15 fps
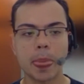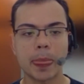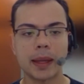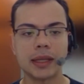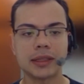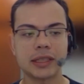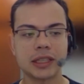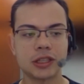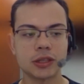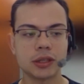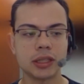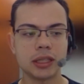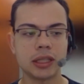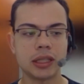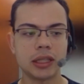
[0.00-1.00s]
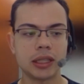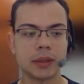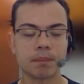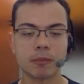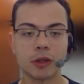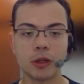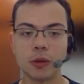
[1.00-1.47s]
essentially
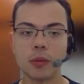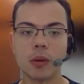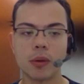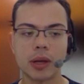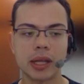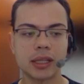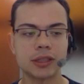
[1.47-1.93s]
do already.